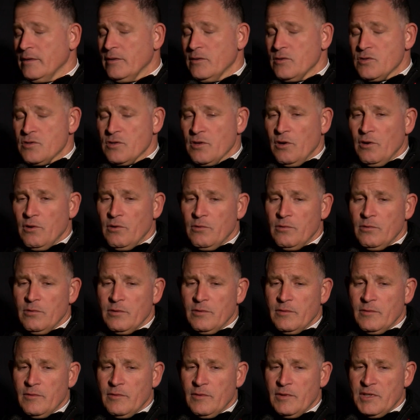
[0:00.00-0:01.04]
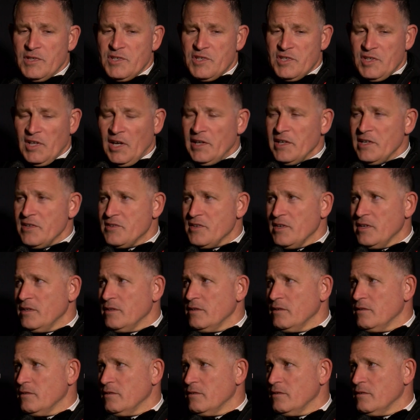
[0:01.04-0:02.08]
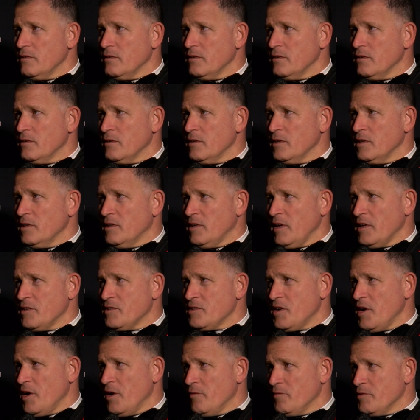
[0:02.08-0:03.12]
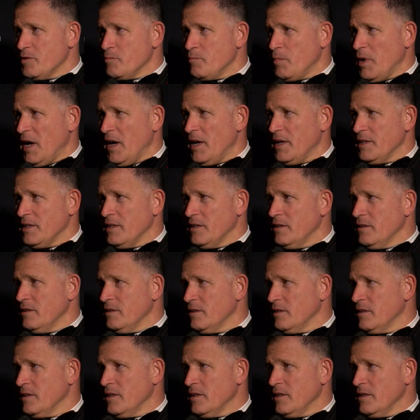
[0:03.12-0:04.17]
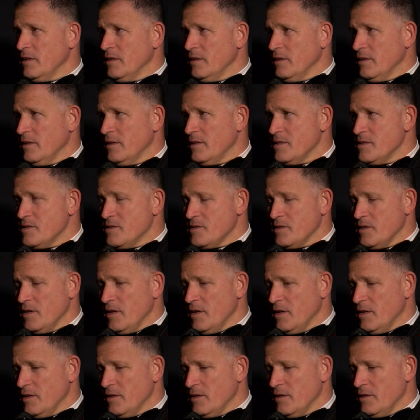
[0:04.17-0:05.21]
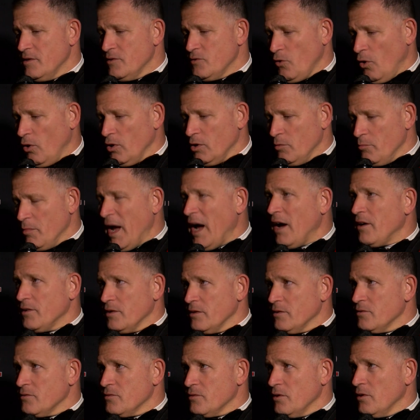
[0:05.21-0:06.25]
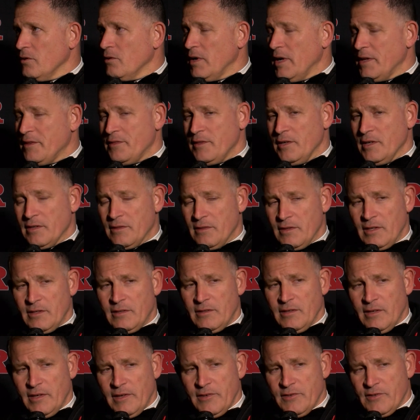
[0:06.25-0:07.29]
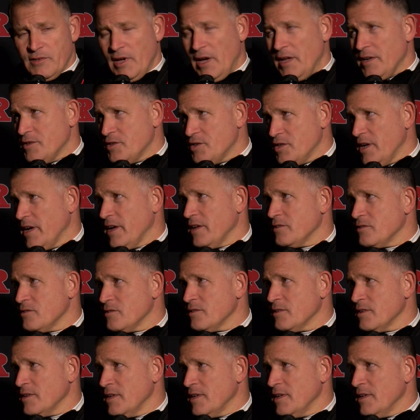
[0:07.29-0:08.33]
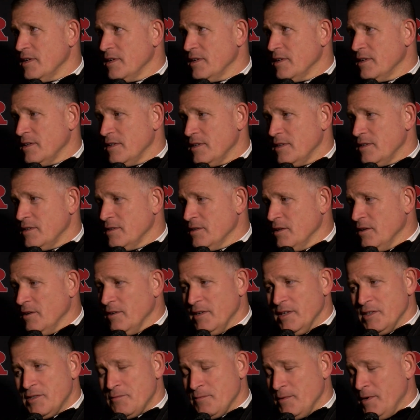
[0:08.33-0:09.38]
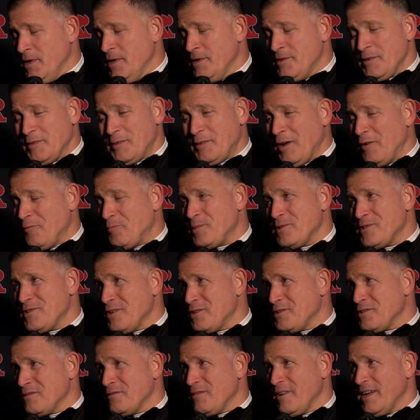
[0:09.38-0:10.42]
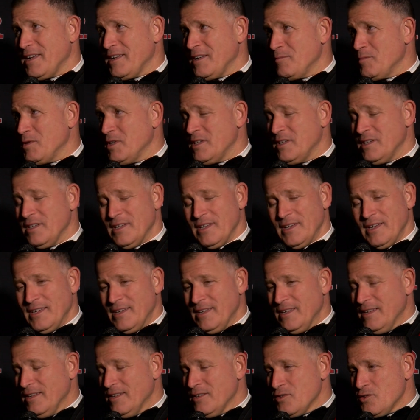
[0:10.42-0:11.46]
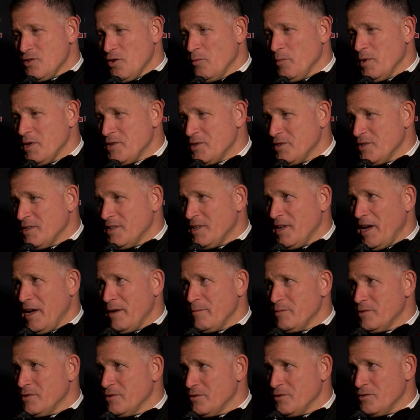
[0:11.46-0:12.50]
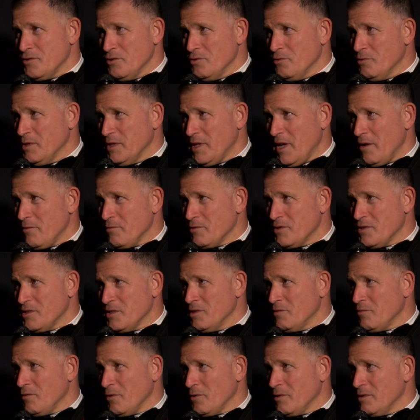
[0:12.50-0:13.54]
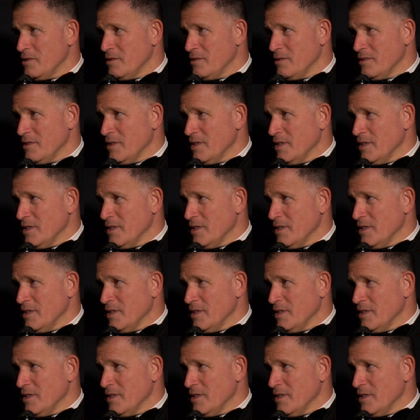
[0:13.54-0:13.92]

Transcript: So he studies it. He takes care of his body. He's all about it. So I think that he's got a chance. And, you know, it's a tough position, right? I mean, so much of the time it's just you and that receiver, and